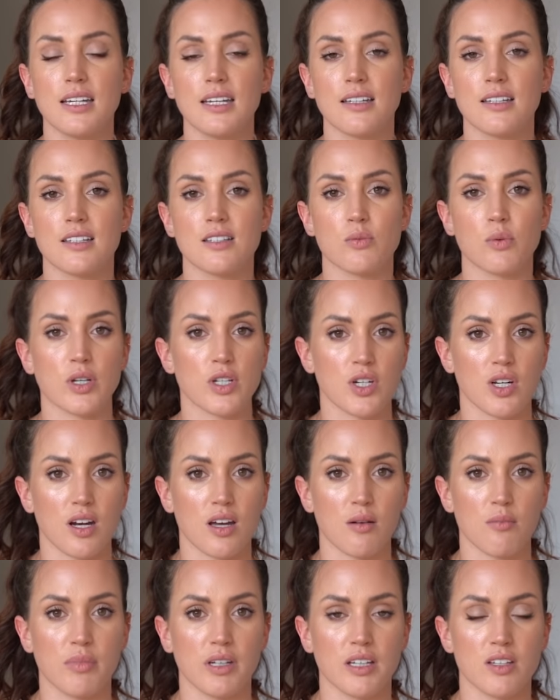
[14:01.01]
need to switch it
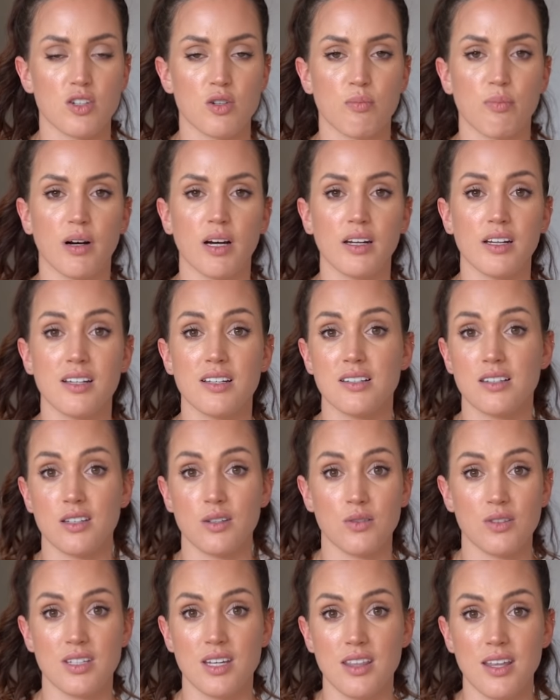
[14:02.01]
up because your body is
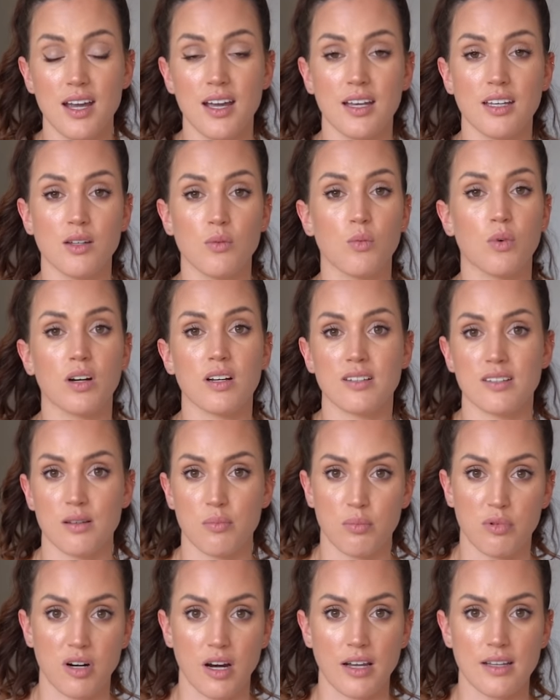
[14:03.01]
used to that and you want to
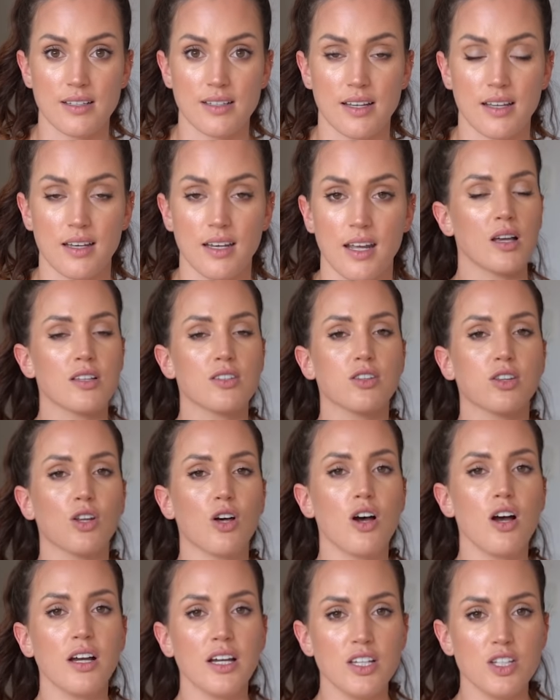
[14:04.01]
surprise it. As
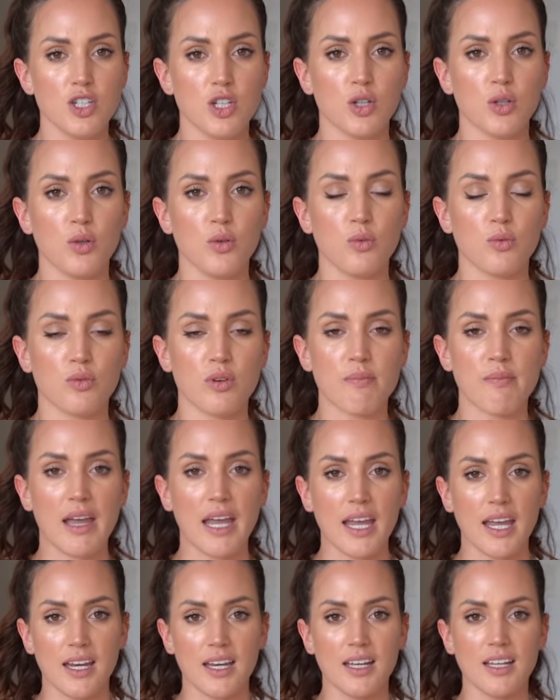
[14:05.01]
long as you
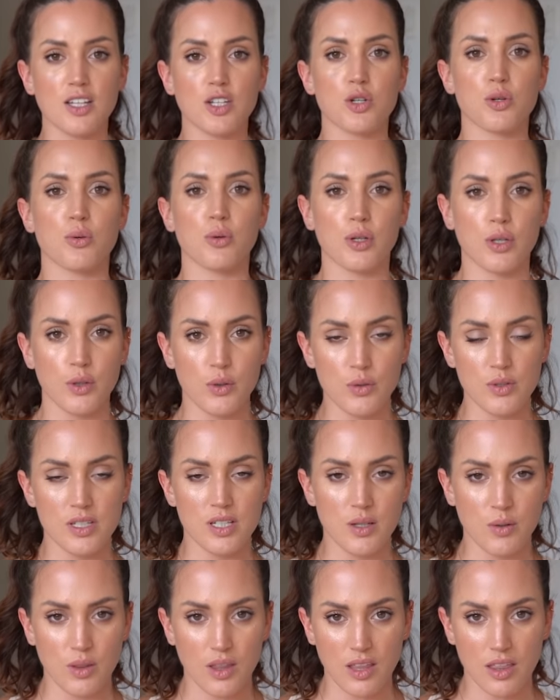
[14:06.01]
remain true
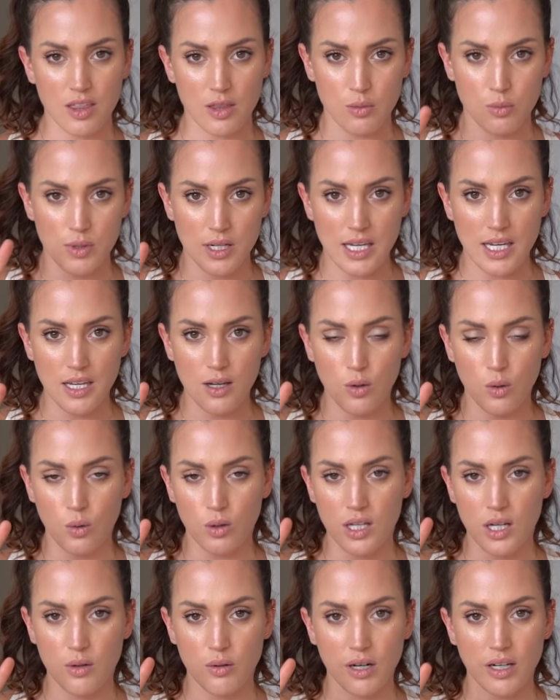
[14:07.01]
to the three
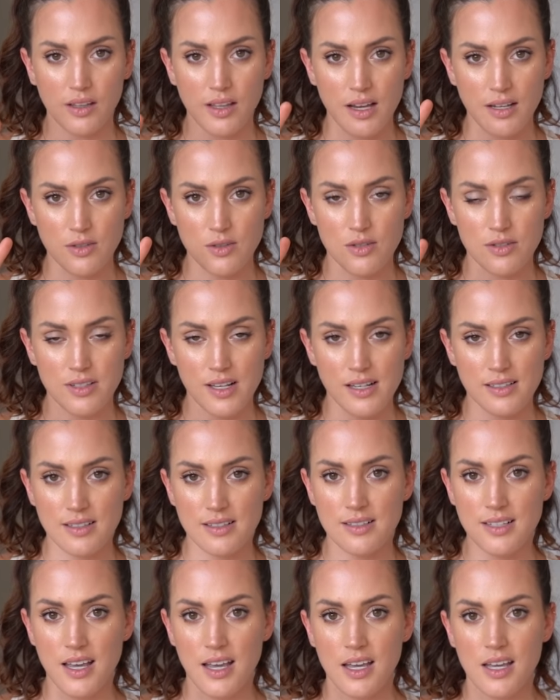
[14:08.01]
holy grail
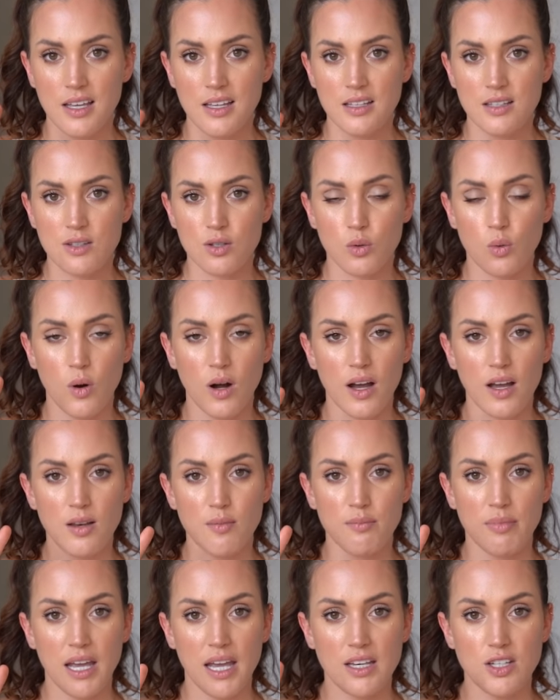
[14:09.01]
exercises,
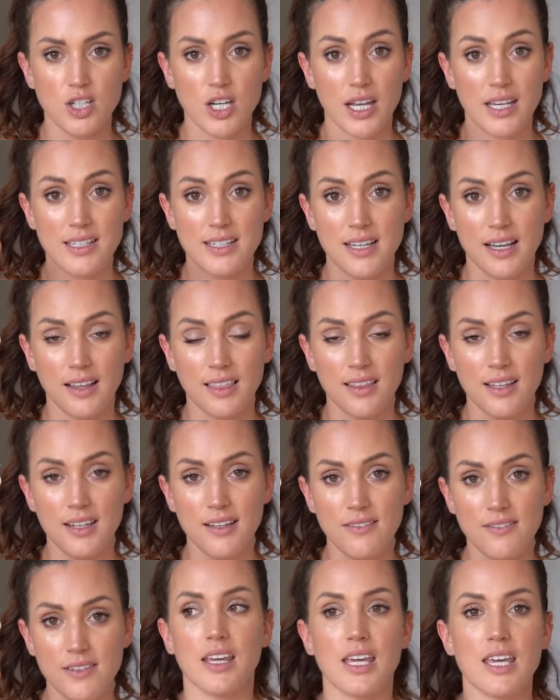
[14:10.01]
squat, bench, and
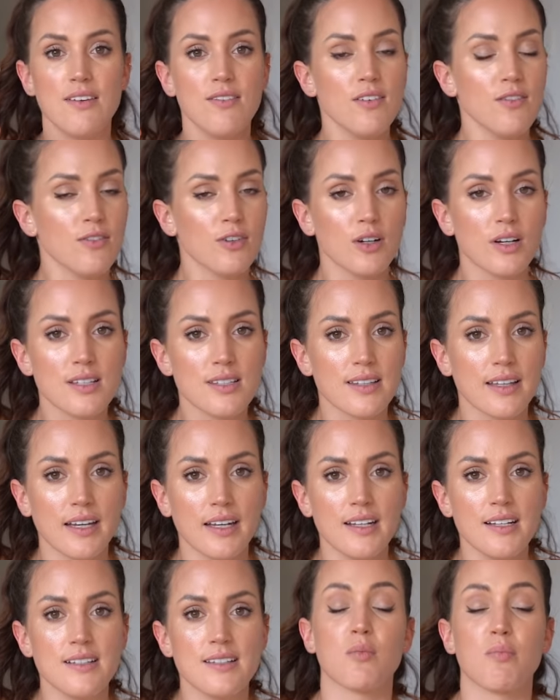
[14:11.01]
deadlift. Even for us
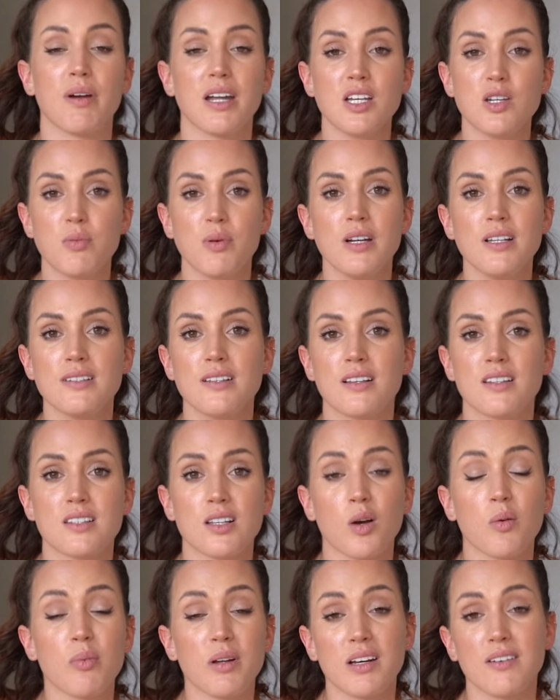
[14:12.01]
ladies, the bench press is
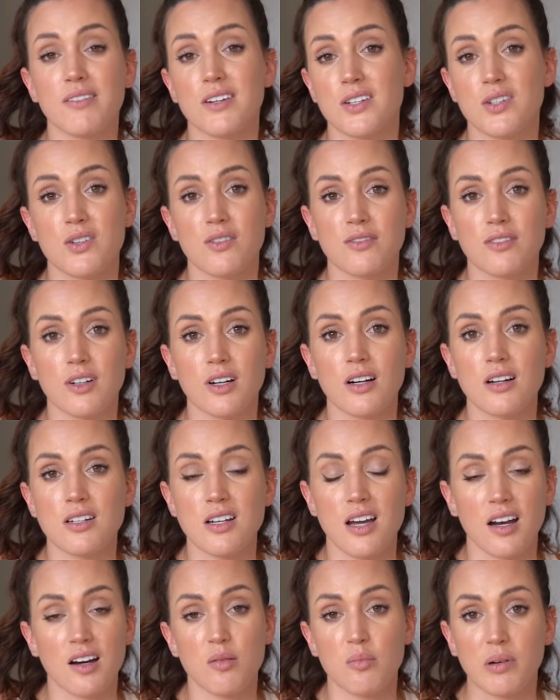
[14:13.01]
so beneficial for our
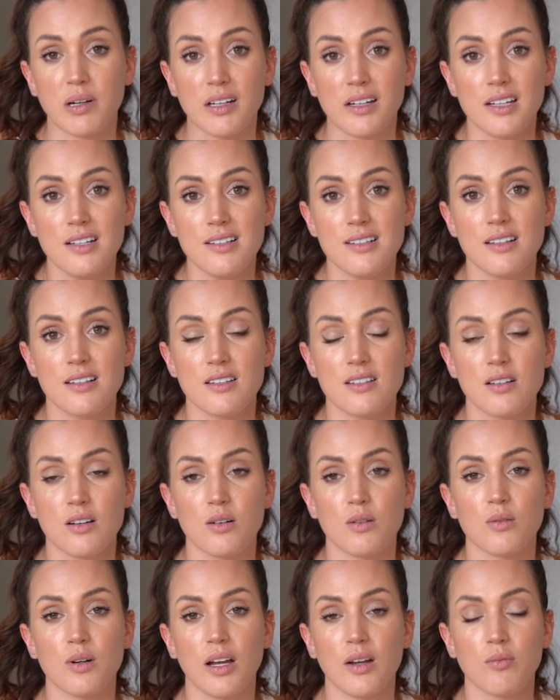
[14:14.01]
entire bodies,
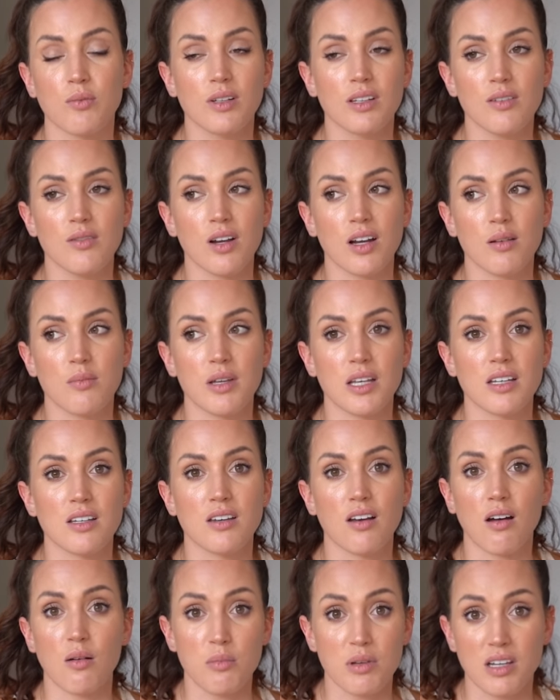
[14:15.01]
so I really recommend
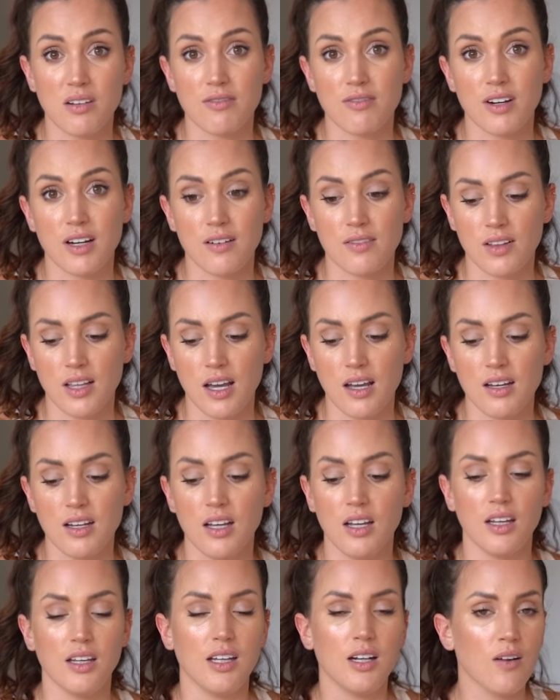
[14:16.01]
not being afraid of that.
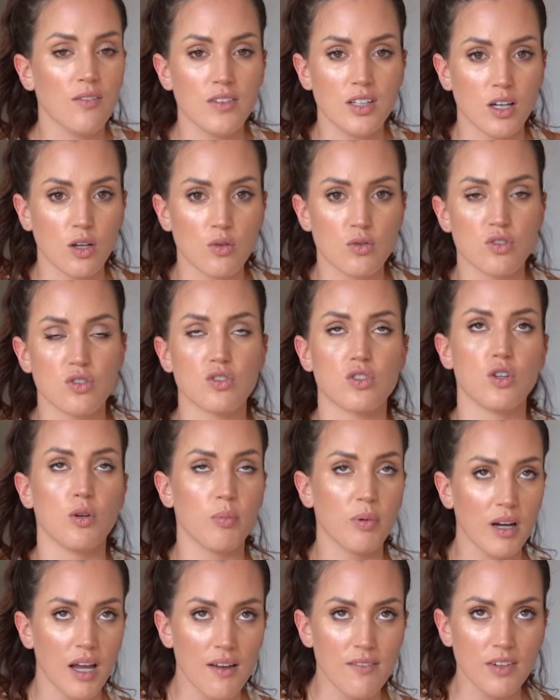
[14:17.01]
You don't have to go
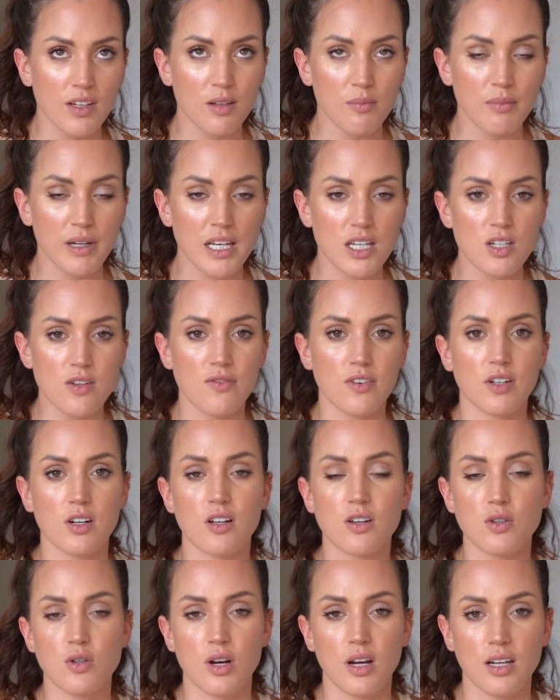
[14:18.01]
super heavy on bench if you're
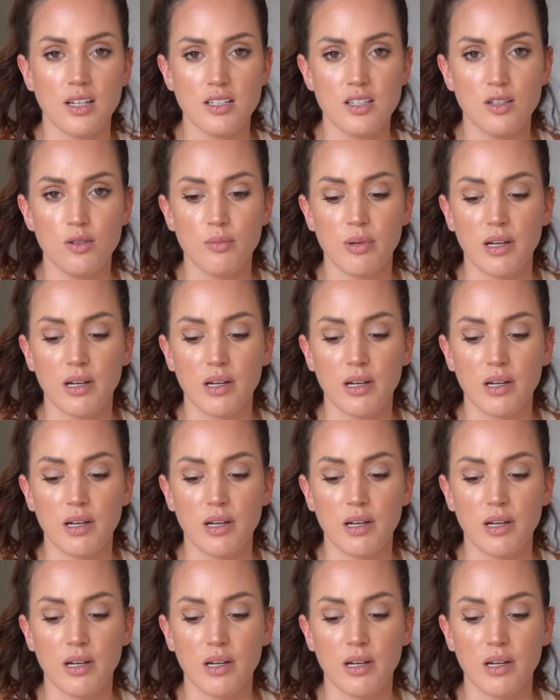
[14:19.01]
not trying to,